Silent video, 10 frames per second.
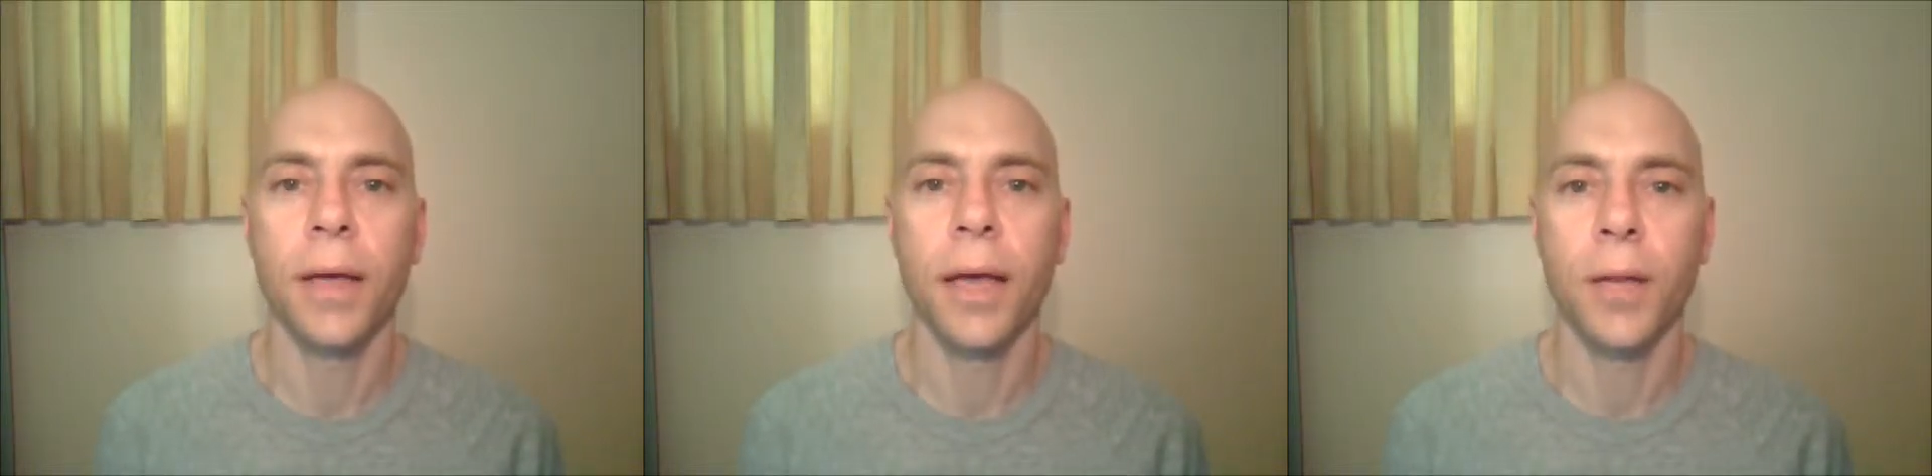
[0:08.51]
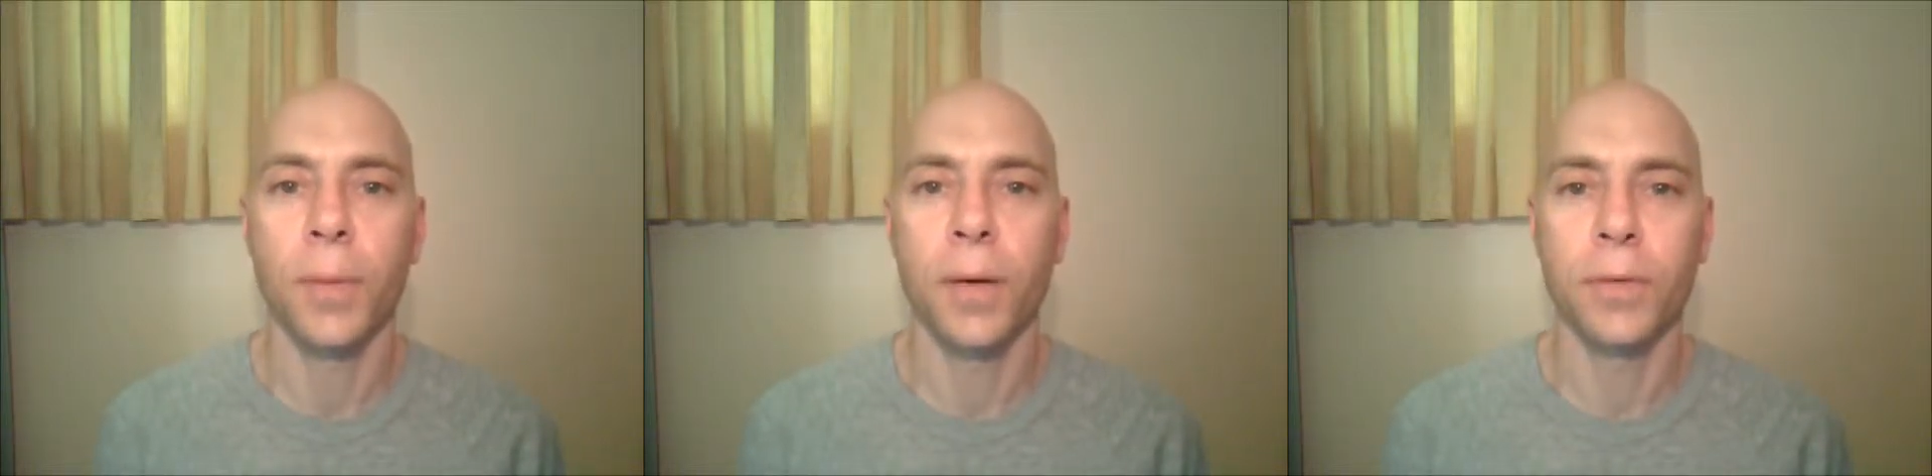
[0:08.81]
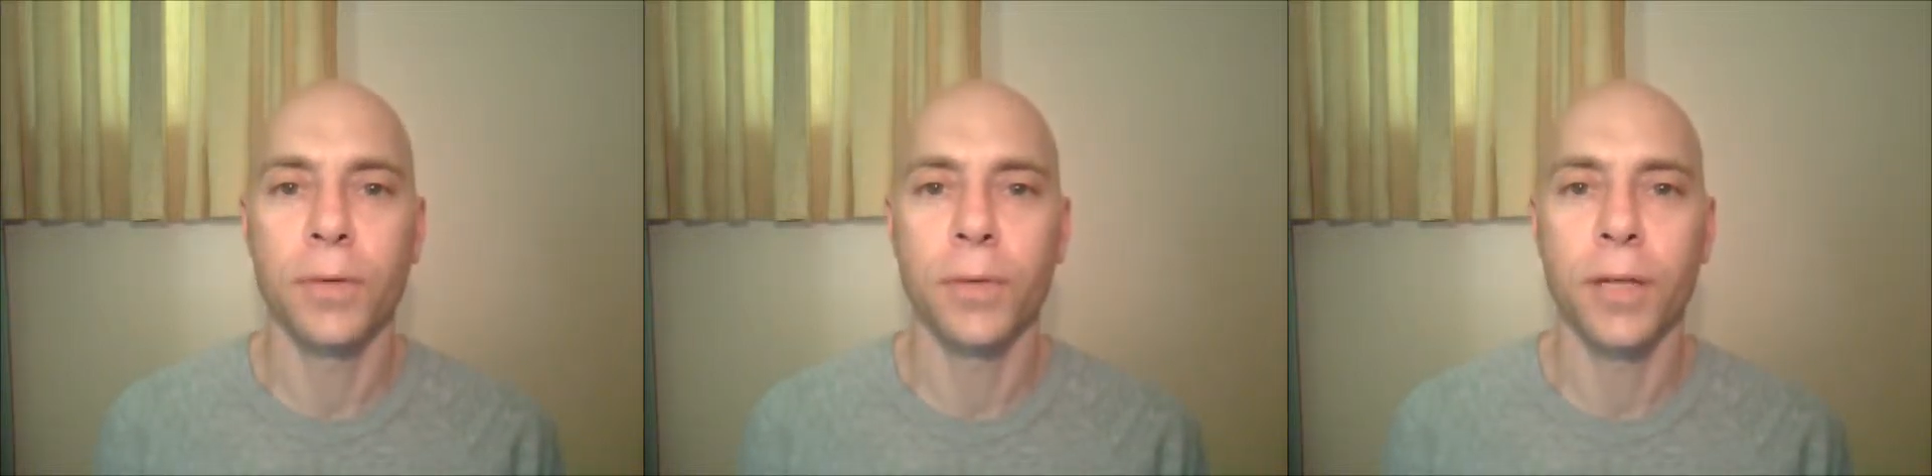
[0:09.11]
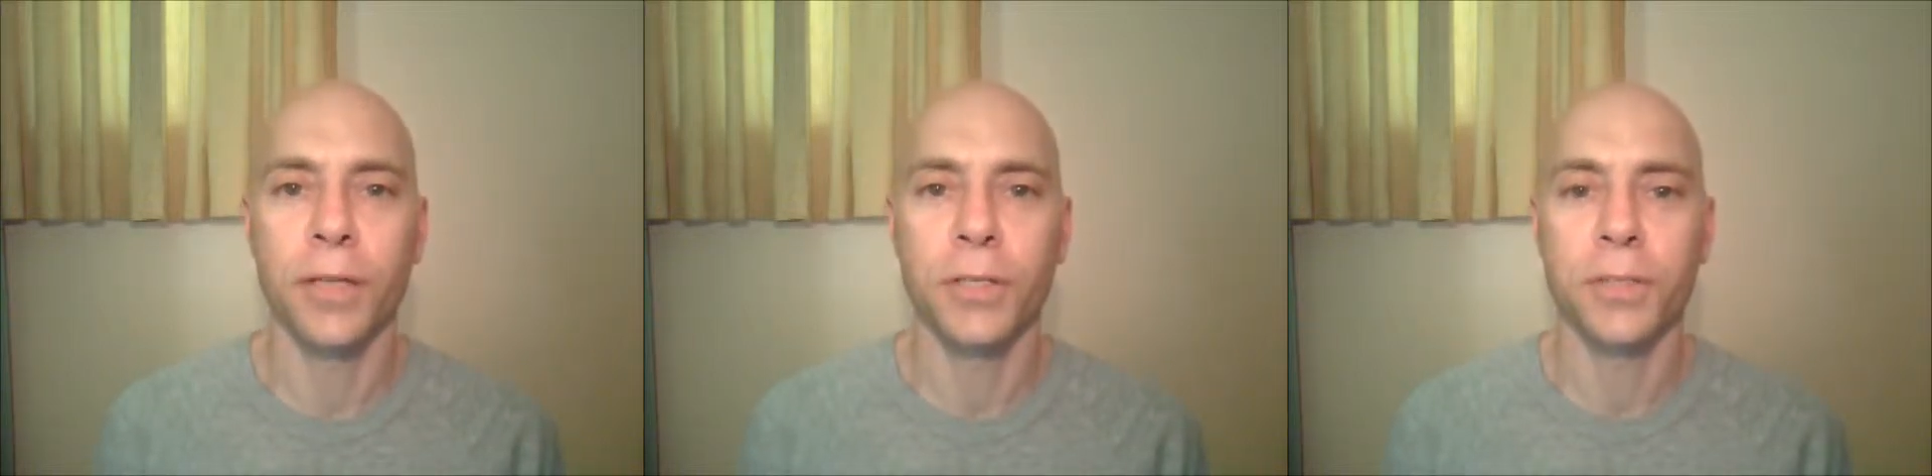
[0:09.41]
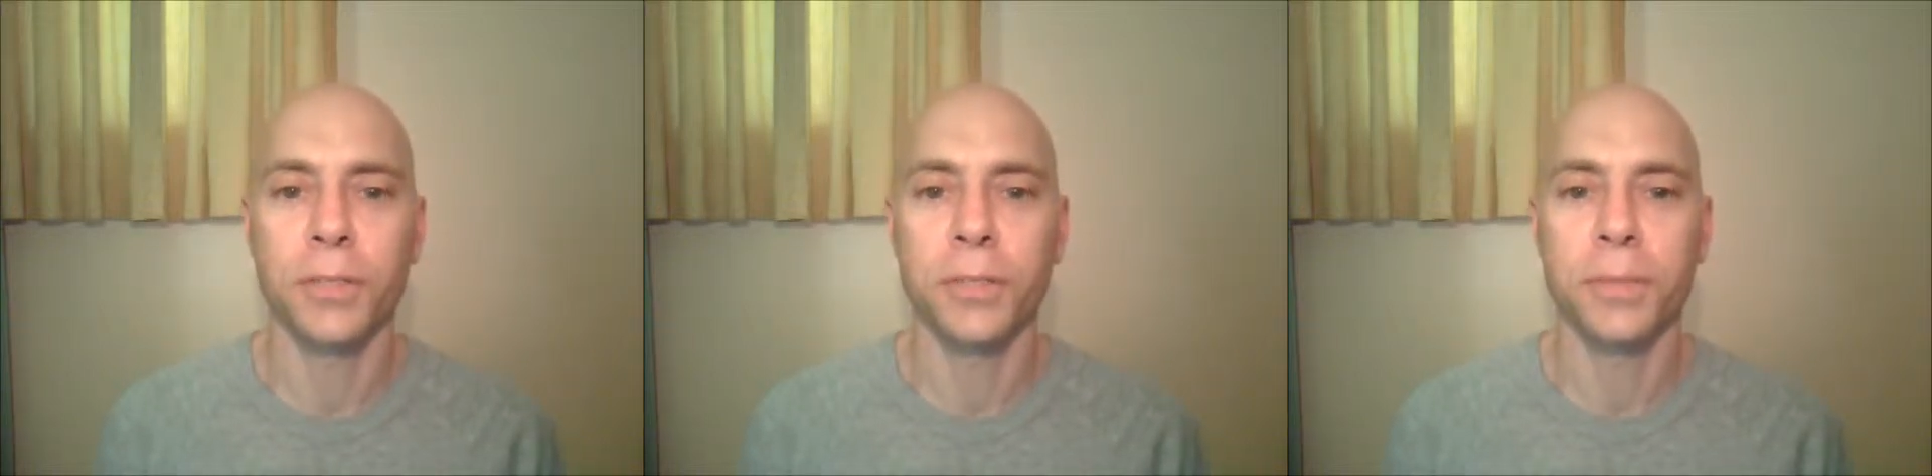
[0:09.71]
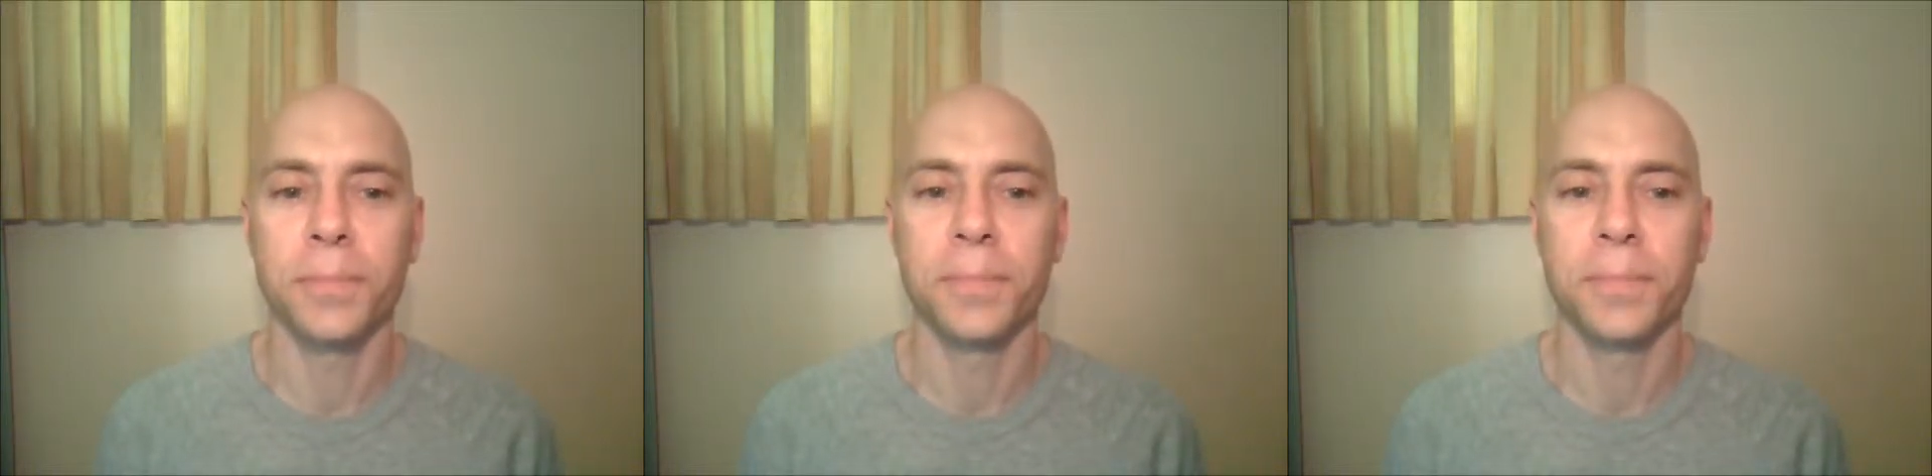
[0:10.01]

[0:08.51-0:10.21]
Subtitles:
and Public Relations.